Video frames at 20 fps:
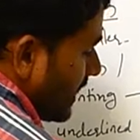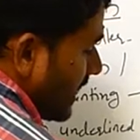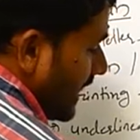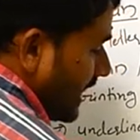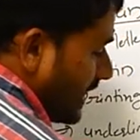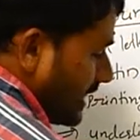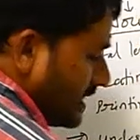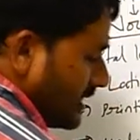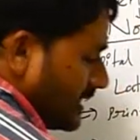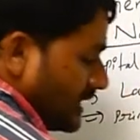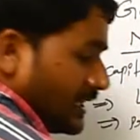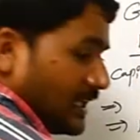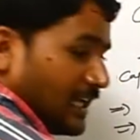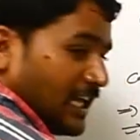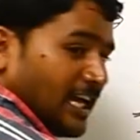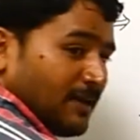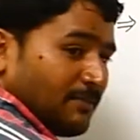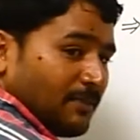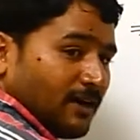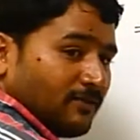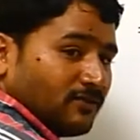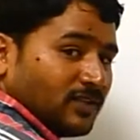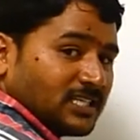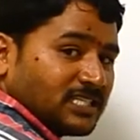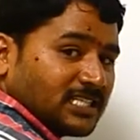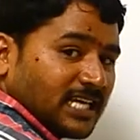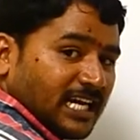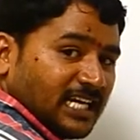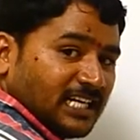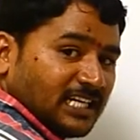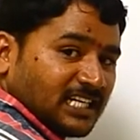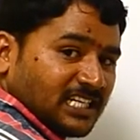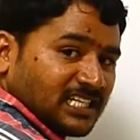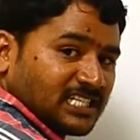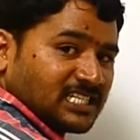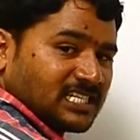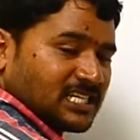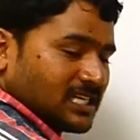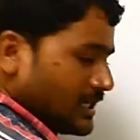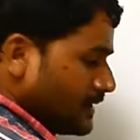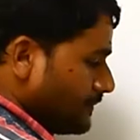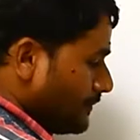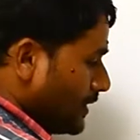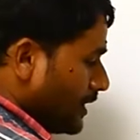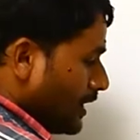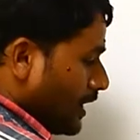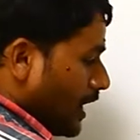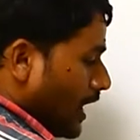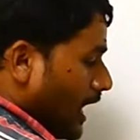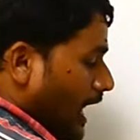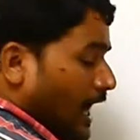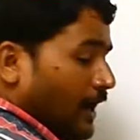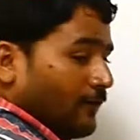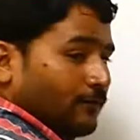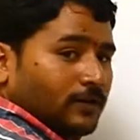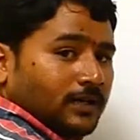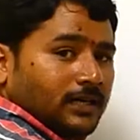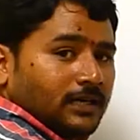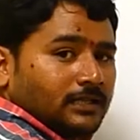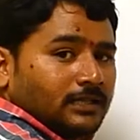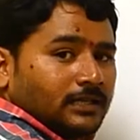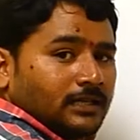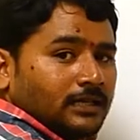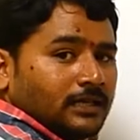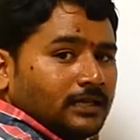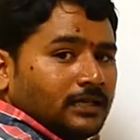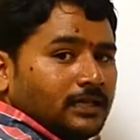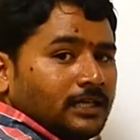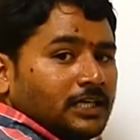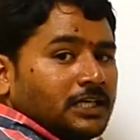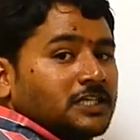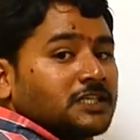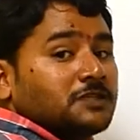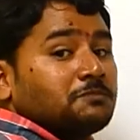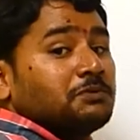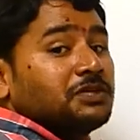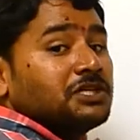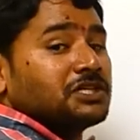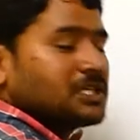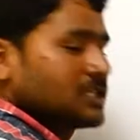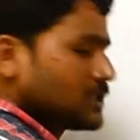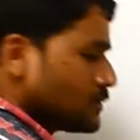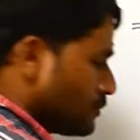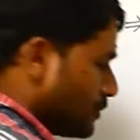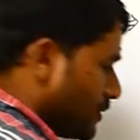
write the name of the scientist after the species